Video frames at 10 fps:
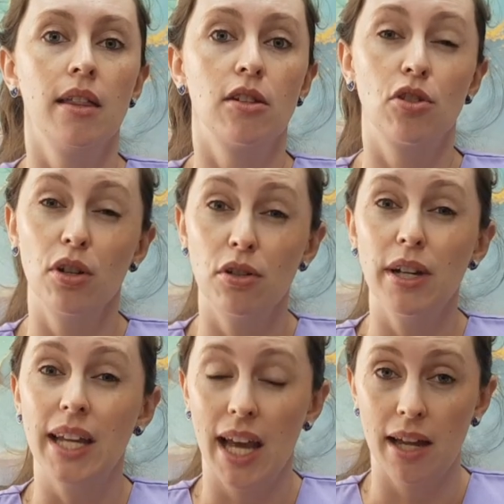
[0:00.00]

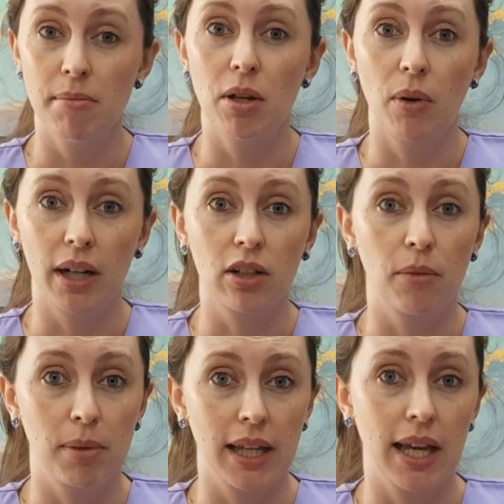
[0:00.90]
Surgery can be quite
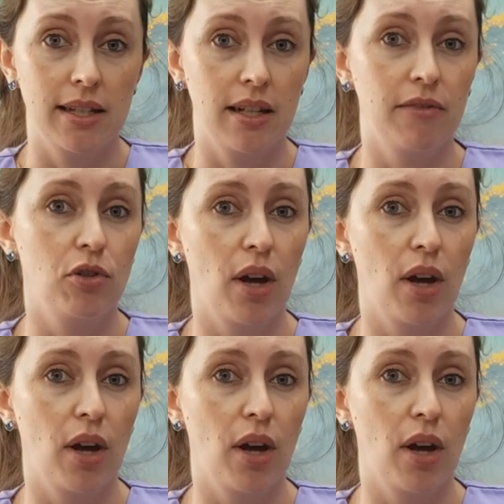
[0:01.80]
complicated if